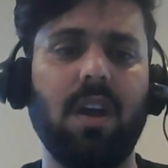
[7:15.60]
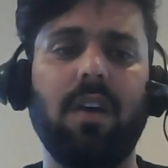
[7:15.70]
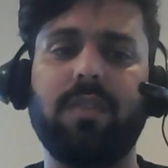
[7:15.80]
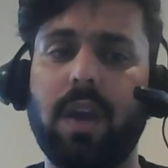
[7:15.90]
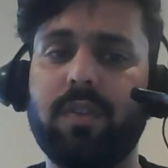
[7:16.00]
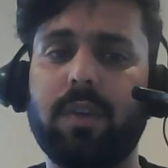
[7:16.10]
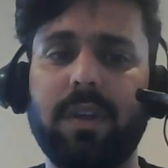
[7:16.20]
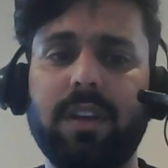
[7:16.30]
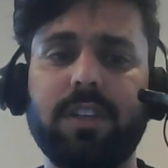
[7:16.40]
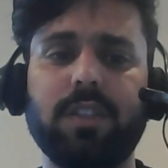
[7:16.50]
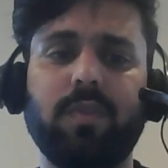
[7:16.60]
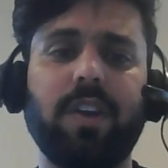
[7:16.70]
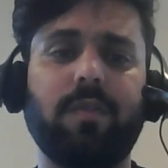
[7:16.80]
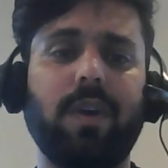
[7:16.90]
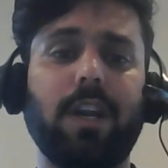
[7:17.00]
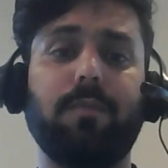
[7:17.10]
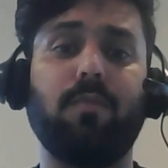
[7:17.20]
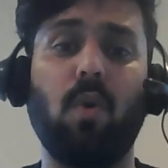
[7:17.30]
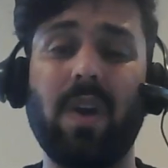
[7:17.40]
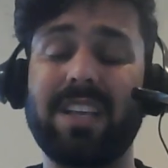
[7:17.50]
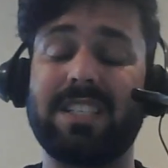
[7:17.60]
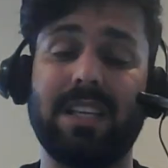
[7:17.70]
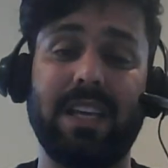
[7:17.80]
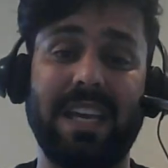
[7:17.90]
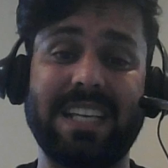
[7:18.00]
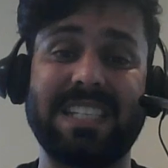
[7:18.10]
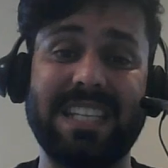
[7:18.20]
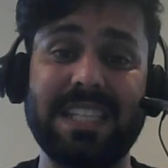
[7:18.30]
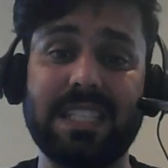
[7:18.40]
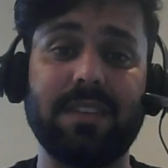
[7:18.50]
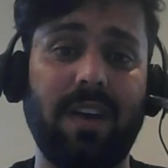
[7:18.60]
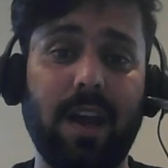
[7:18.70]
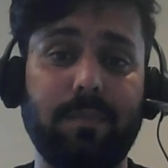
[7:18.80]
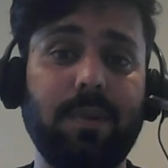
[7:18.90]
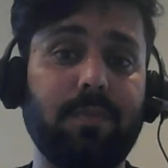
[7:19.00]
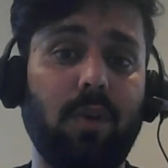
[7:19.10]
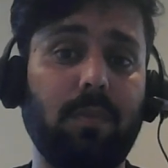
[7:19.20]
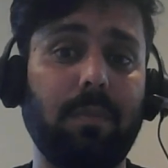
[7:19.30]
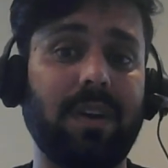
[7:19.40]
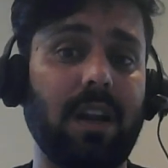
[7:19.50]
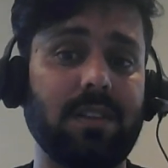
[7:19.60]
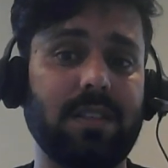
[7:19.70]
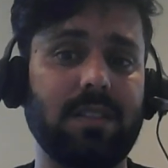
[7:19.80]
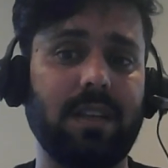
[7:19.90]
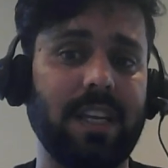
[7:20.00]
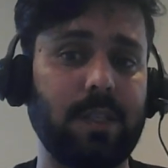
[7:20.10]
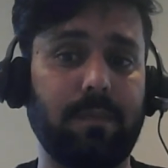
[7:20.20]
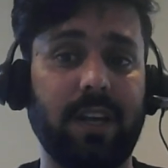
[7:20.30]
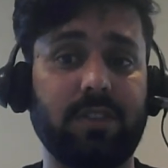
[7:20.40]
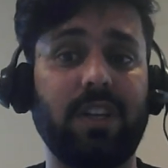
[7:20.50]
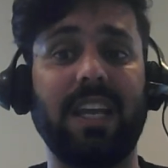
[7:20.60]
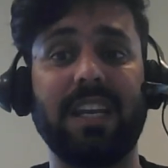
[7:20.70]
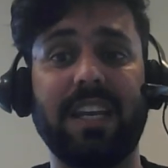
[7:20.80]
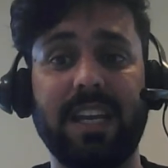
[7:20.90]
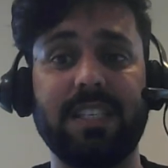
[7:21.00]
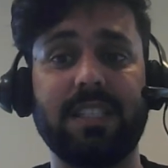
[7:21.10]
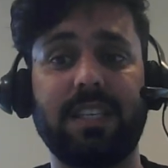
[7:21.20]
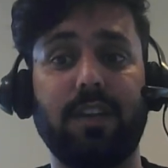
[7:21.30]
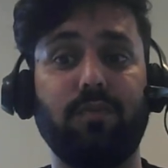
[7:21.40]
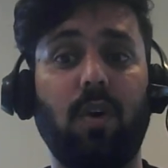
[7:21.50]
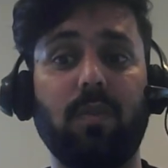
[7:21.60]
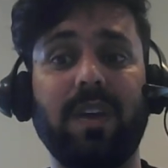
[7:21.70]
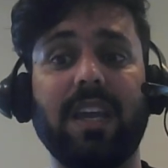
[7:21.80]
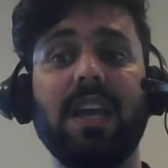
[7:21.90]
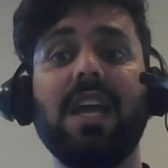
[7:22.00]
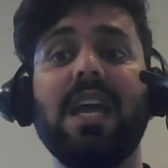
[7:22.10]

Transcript: We recommended more extensive IP problem analysis, especially in cases involving